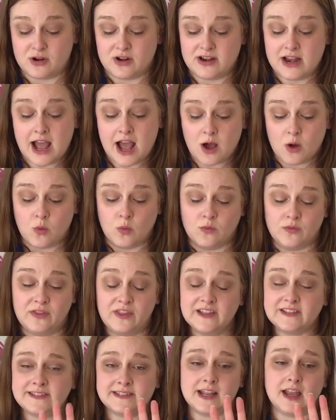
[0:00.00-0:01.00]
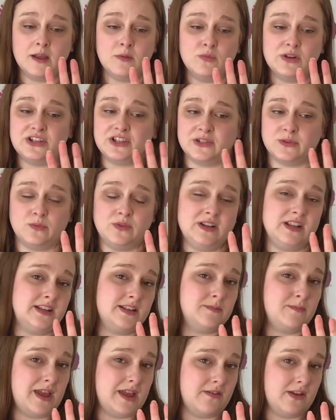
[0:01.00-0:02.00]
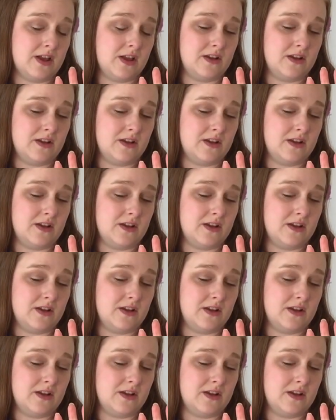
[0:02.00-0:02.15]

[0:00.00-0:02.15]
Now, this time we need to make